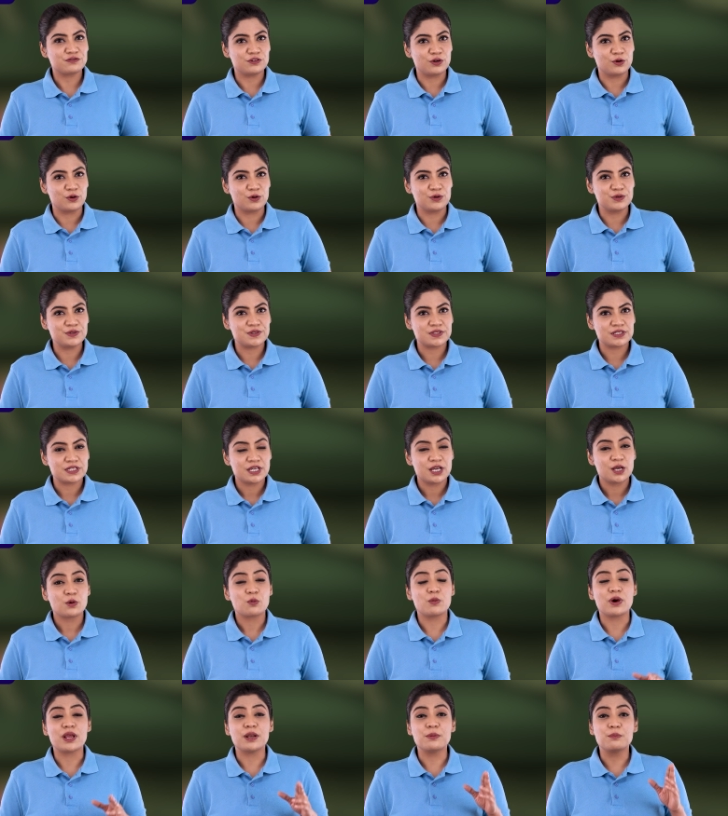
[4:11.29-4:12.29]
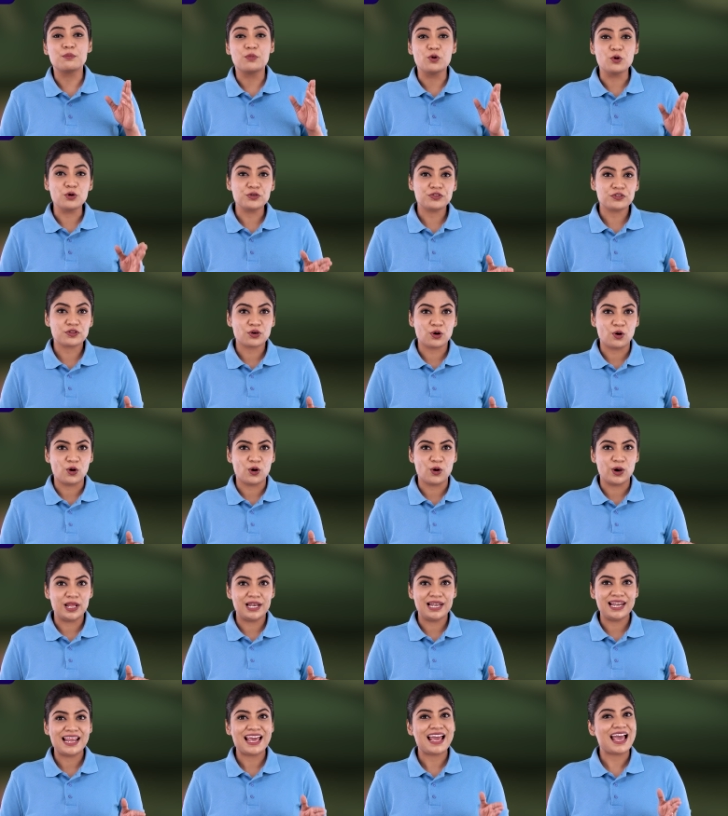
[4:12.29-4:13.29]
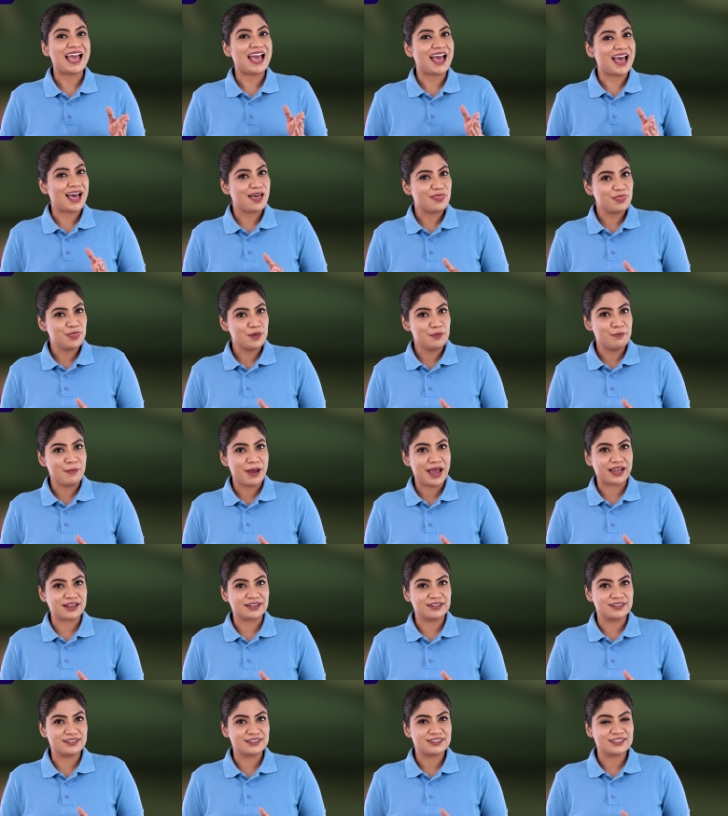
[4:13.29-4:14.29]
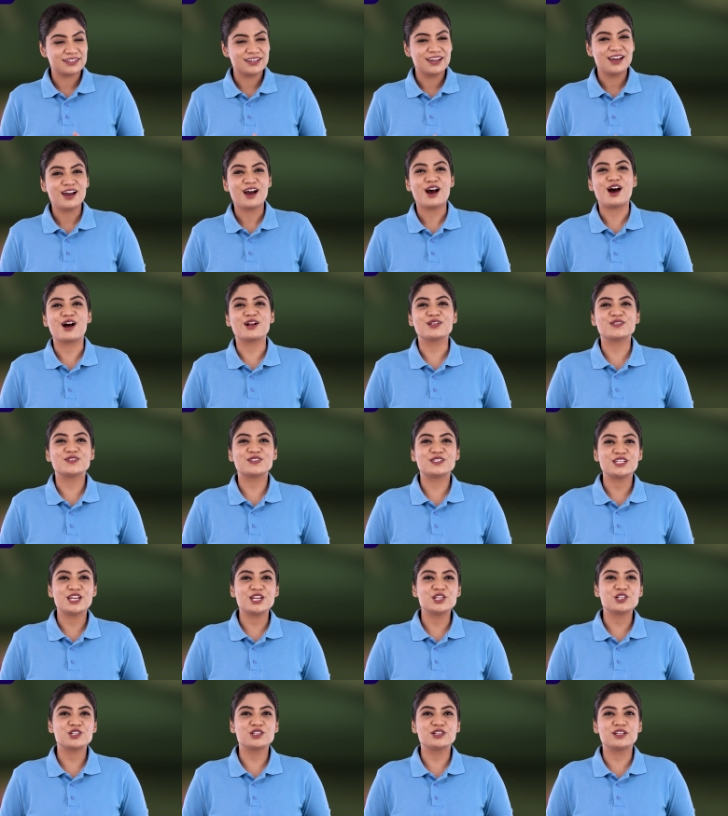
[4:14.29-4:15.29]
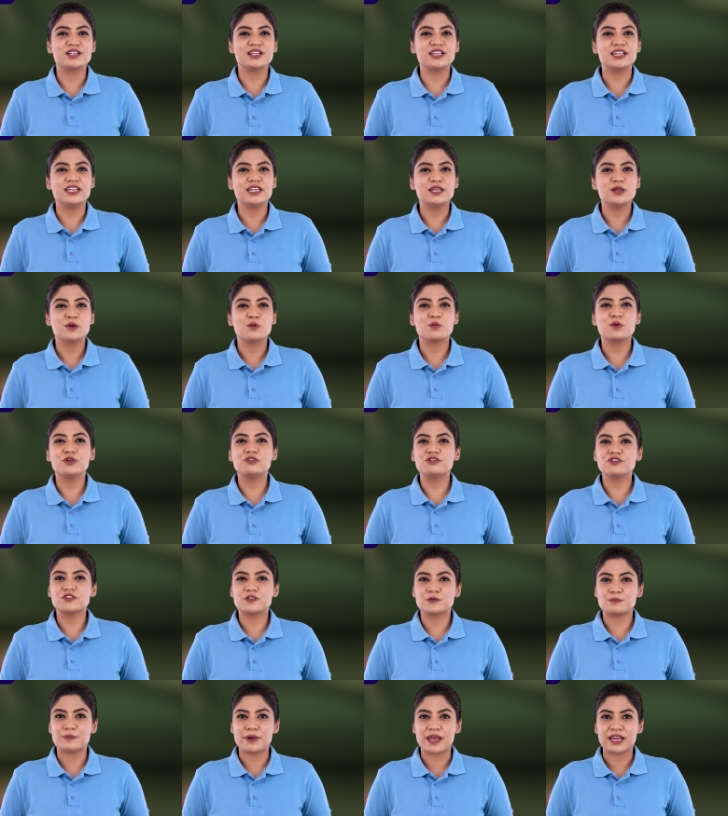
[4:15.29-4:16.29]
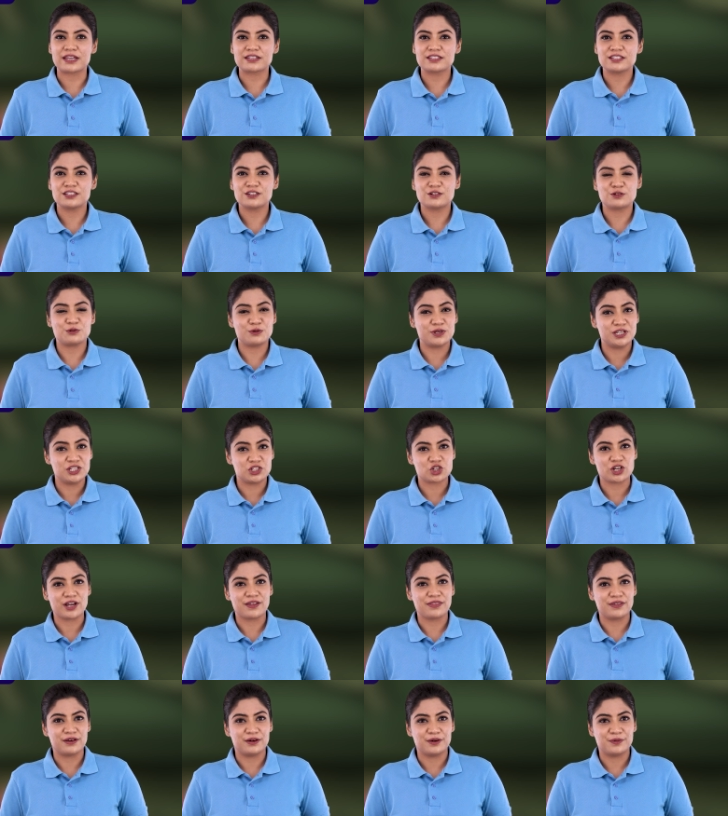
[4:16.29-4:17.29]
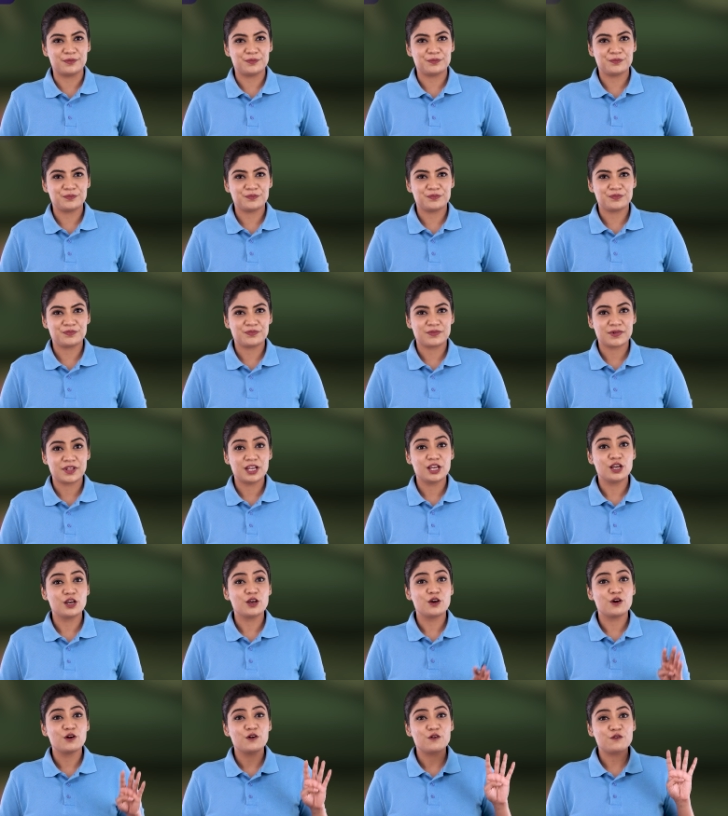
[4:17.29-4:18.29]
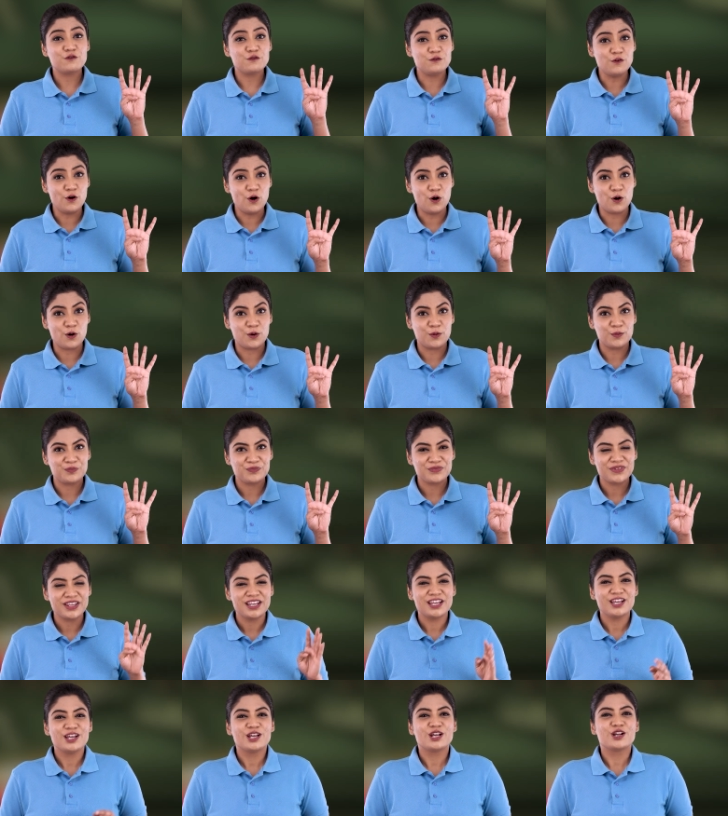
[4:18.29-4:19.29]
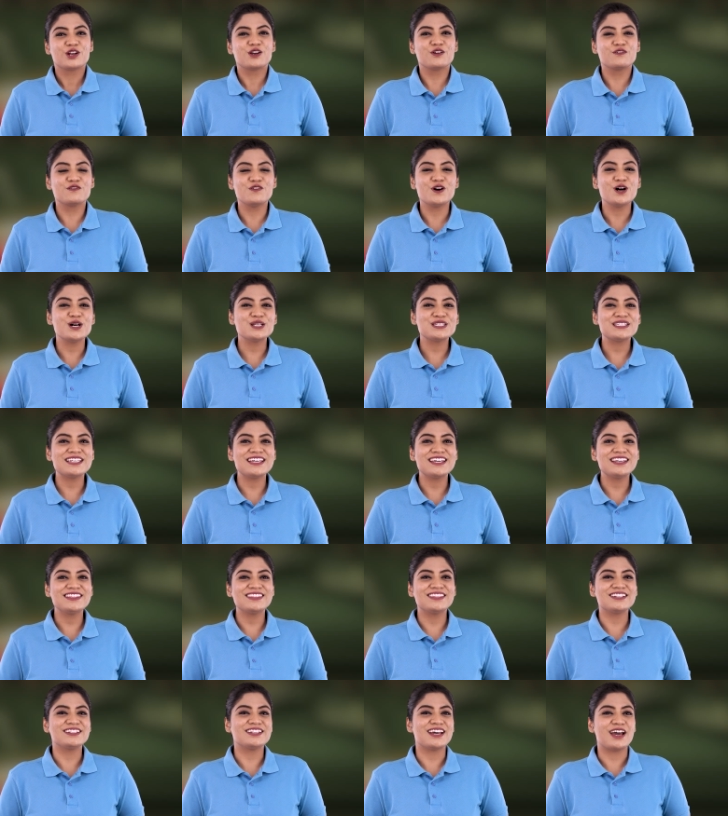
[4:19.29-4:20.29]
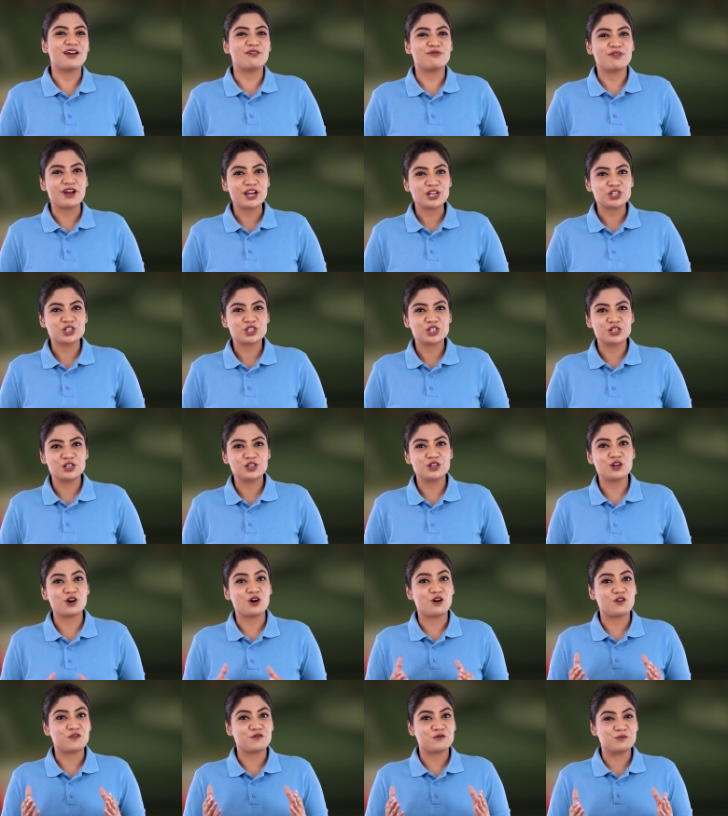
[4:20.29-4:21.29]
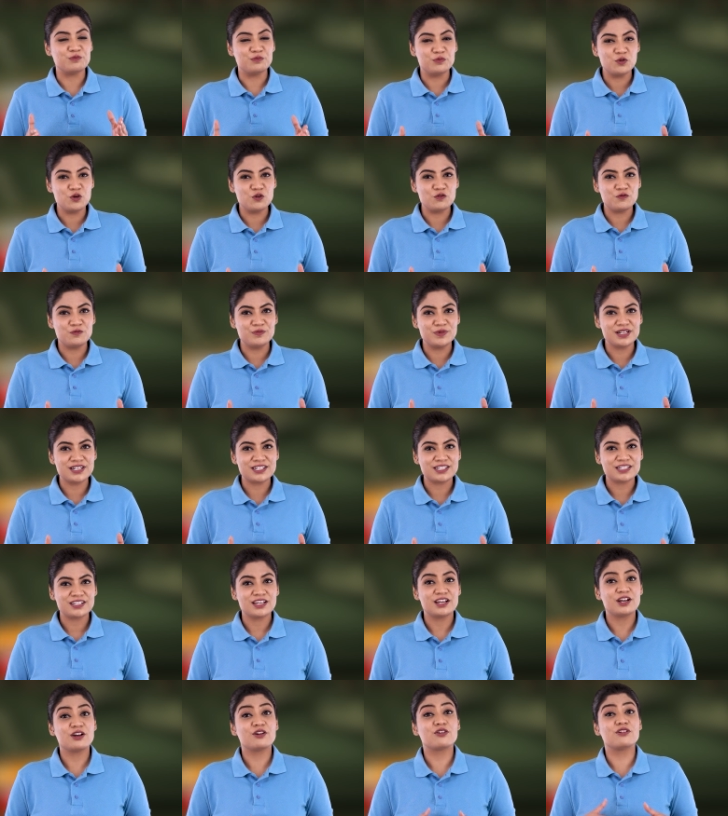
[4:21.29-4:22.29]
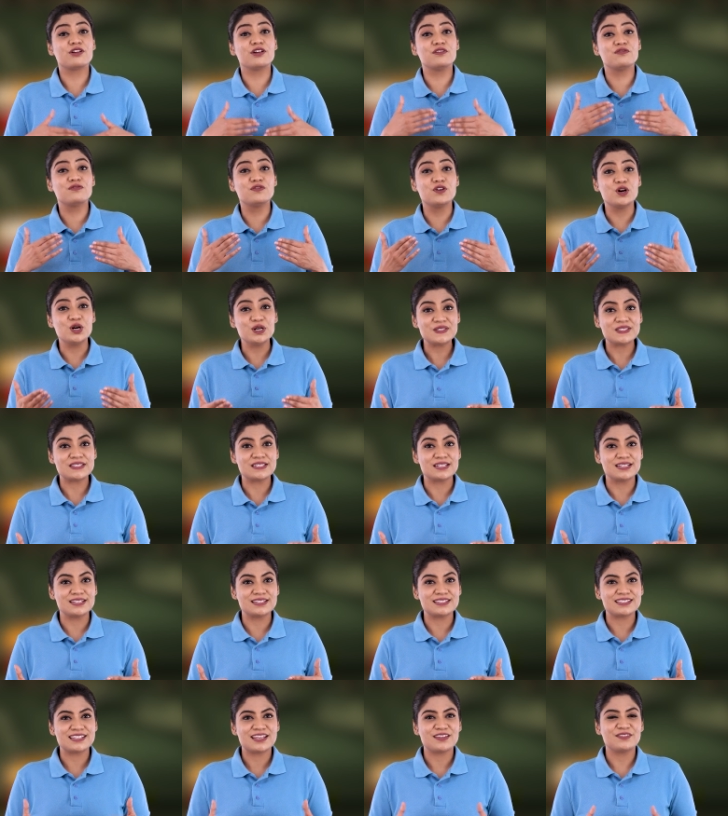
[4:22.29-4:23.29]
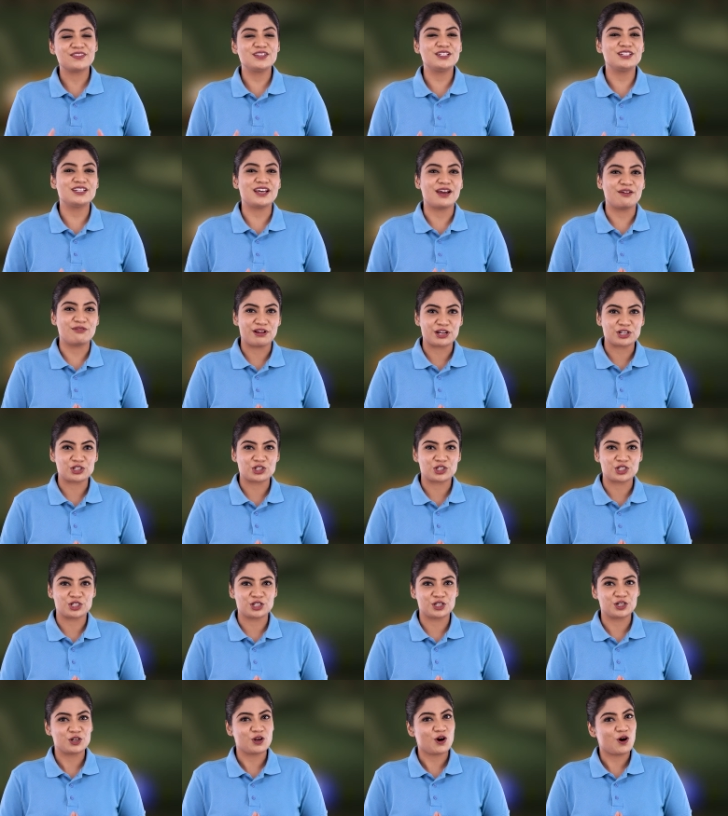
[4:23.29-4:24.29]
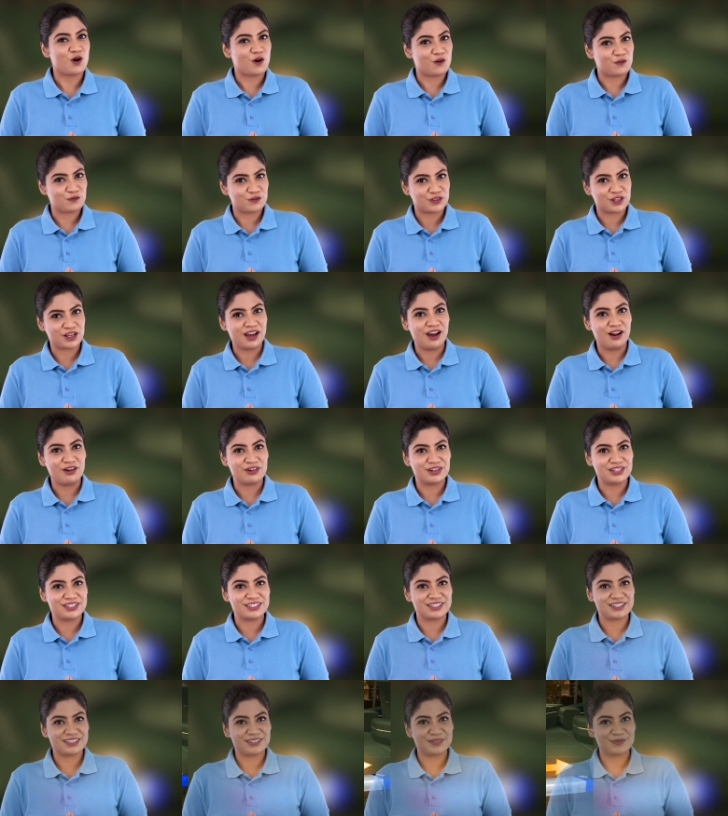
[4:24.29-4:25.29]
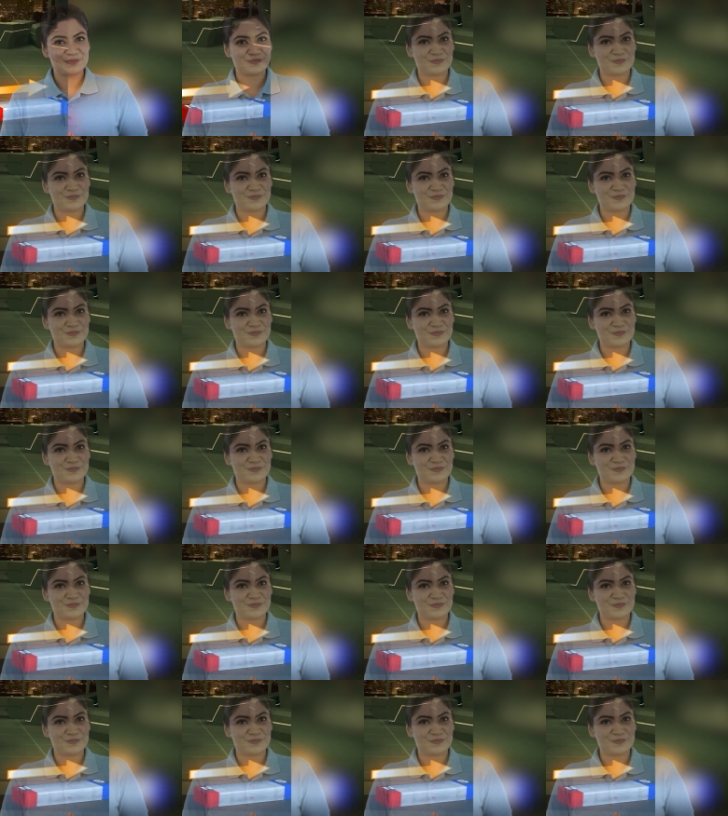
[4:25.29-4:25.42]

flows when both coil and the magnet are stationary with respect to each other. Four. Reversing the direction of movement reverses the direction of the current.